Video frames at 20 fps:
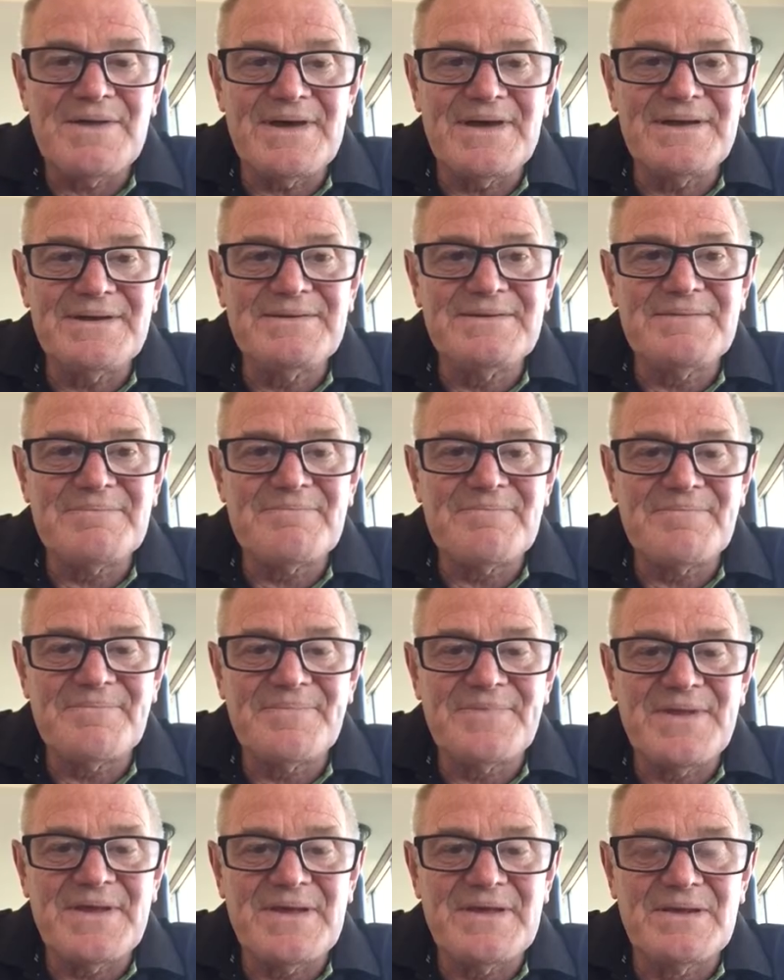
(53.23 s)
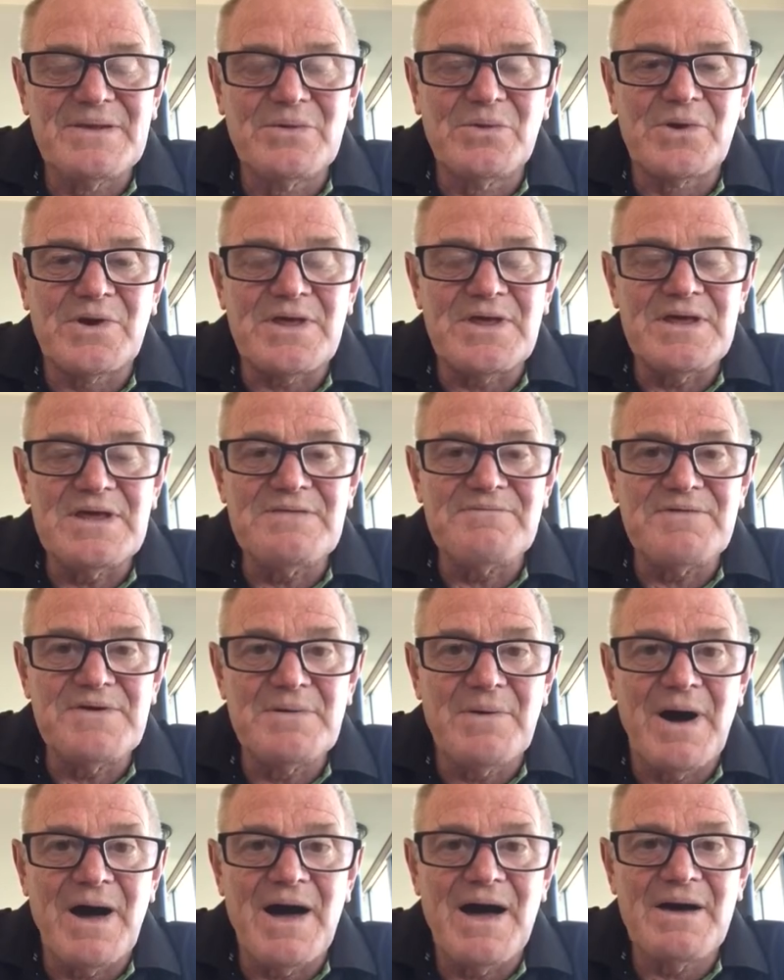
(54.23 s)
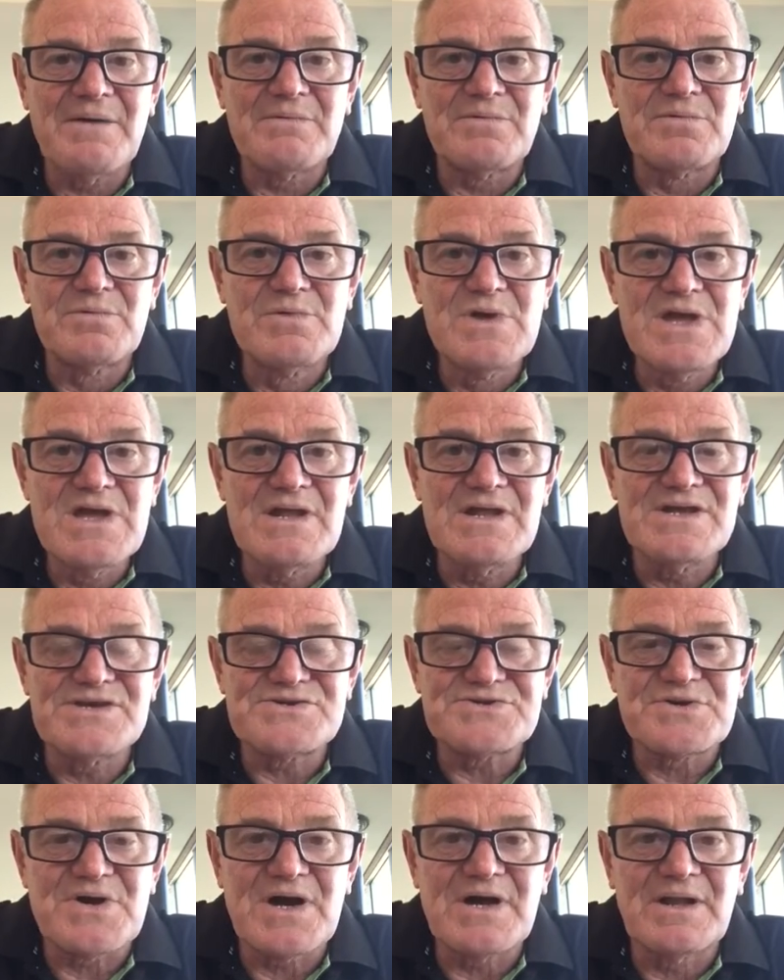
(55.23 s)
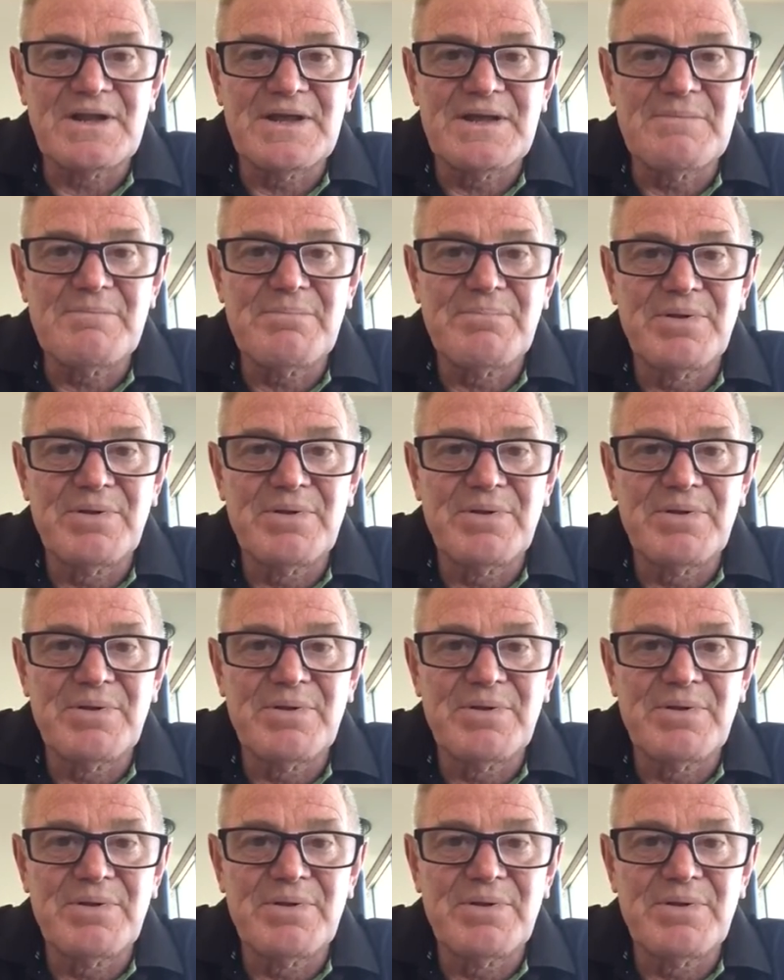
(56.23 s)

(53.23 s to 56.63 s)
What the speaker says: And look, if you are really struggling,